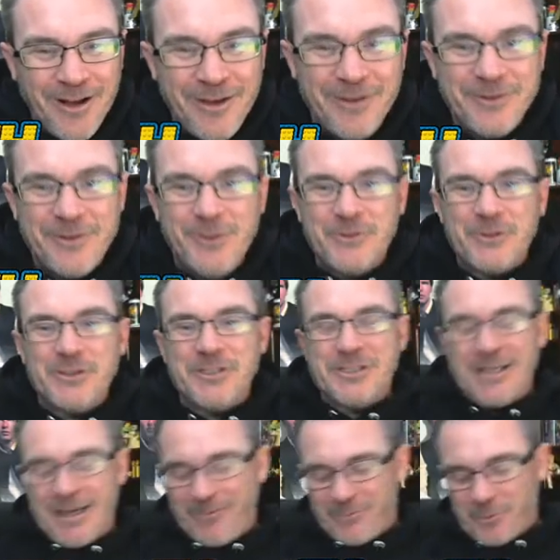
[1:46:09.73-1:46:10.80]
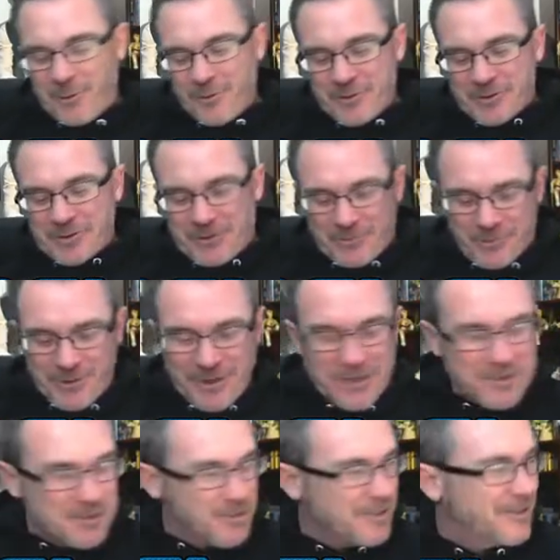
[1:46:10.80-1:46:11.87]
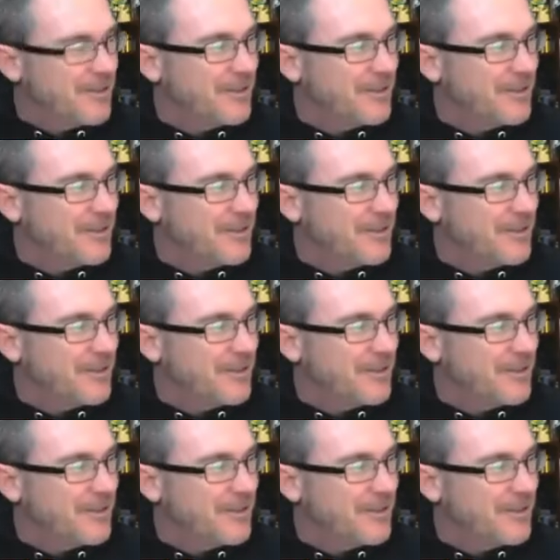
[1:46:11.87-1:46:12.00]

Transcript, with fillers: you Nooch's Emperor is cringe?